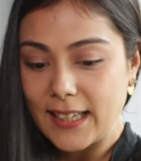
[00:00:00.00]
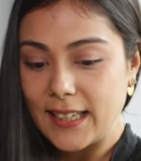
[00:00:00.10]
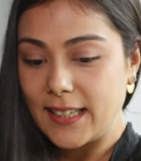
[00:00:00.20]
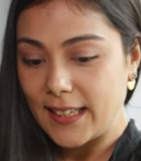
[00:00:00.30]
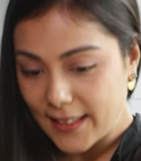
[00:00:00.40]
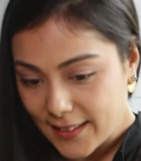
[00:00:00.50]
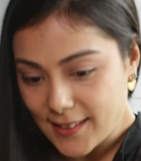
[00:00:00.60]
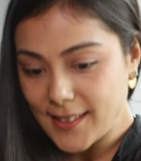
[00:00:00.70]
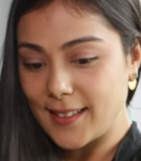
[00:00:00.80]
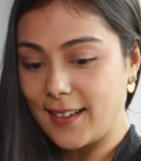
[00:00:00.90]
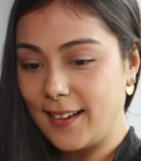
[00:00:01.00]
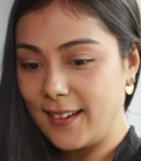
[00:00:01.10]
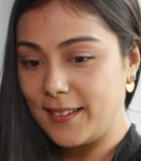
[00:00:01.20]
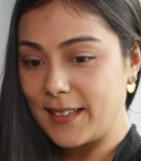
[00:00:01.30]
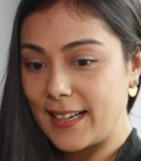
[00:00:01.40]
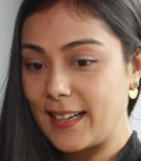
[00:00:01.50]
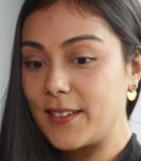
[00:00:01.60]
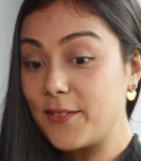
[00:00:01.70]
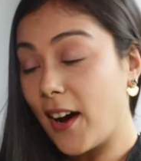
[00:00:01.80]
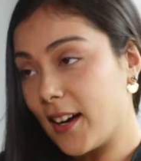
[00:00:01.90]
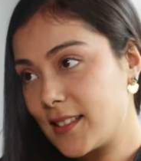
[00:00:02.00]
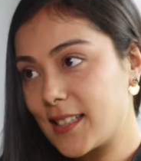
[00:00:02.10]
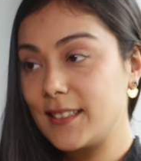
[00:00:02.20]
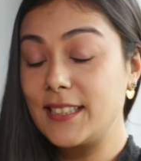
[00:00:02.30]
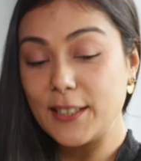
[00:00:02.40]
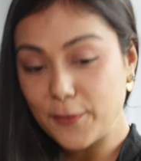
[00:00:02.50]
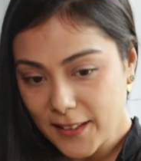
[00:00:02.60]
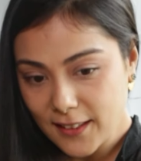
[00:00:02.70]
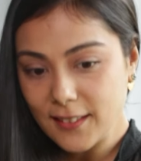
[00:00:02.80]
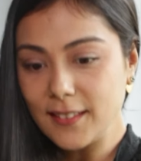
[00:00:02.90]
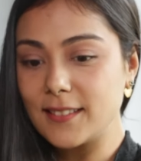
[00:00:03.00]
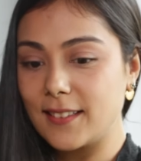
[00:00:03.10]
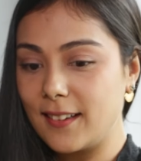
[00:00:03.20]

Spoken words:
It is an advanced, a difficult